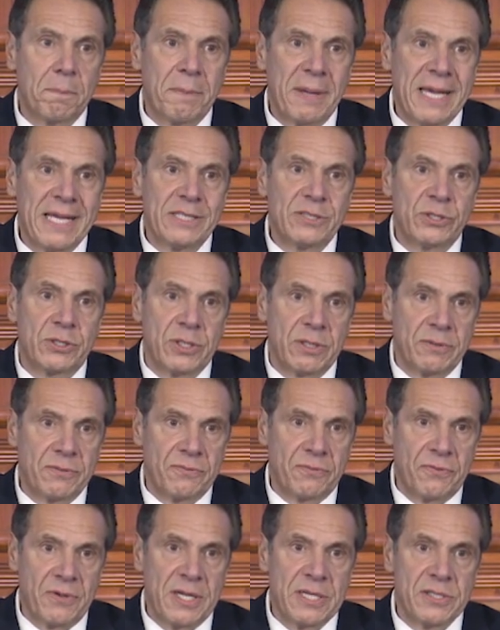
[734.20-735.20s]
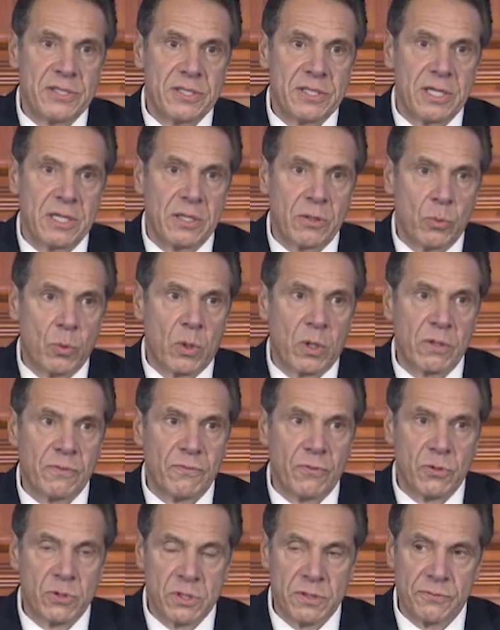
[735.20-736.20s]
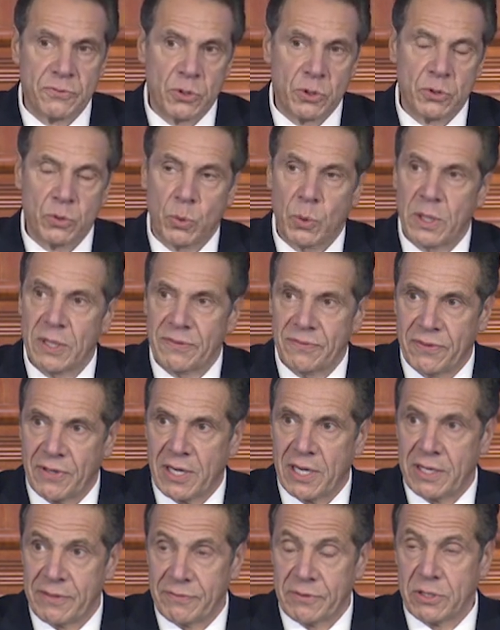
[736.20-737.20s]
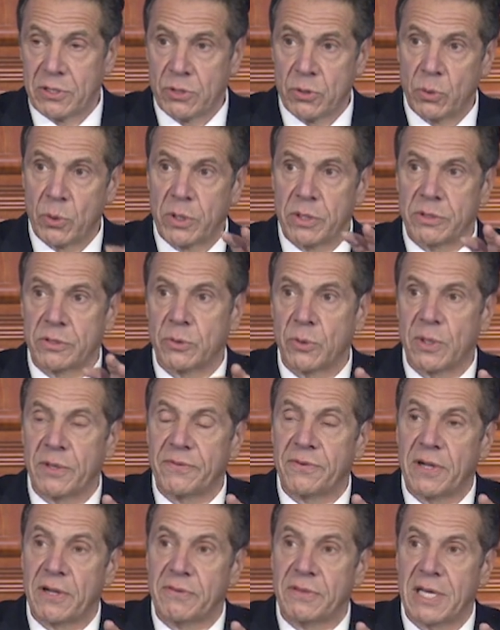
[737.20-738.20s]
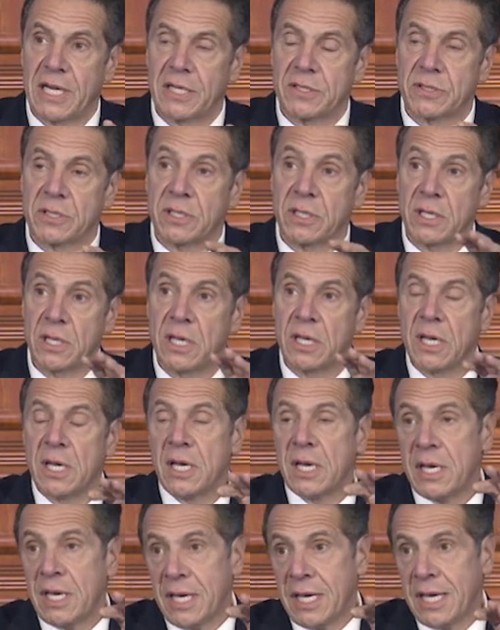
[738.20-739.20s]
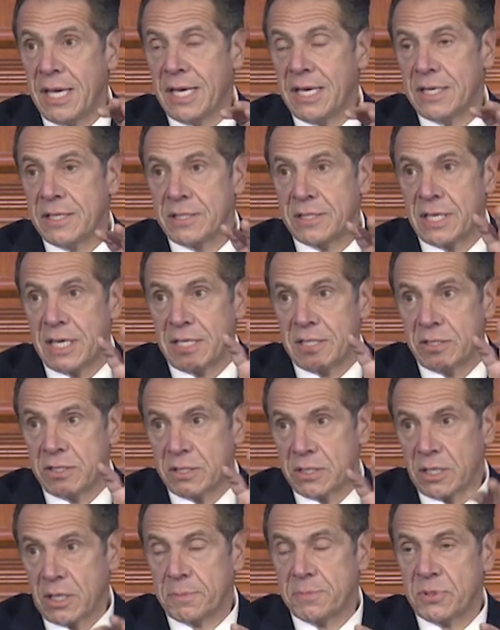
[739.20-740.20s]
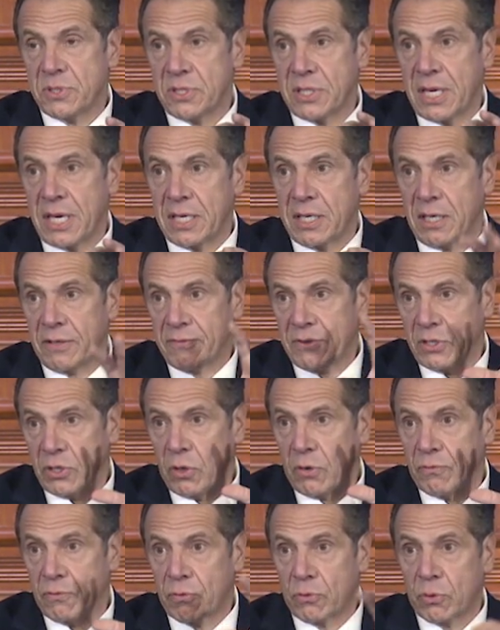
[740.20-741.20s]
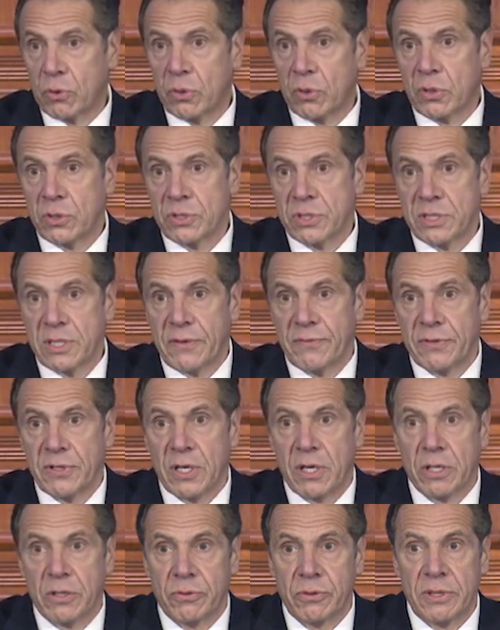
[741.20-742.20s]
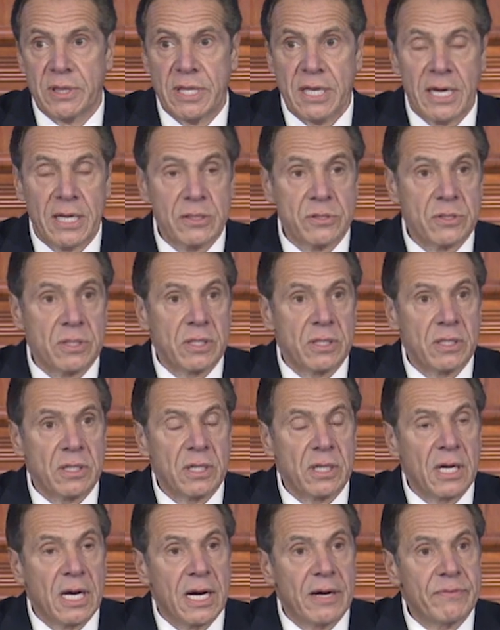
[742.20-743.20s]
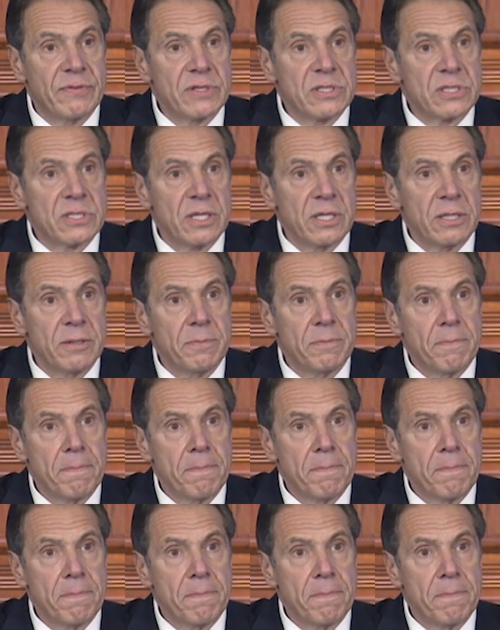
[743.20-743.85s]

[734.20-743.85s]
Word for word: patient-facing workforce of 225. The 225,000 is a subset of the overall 700,000, obviously.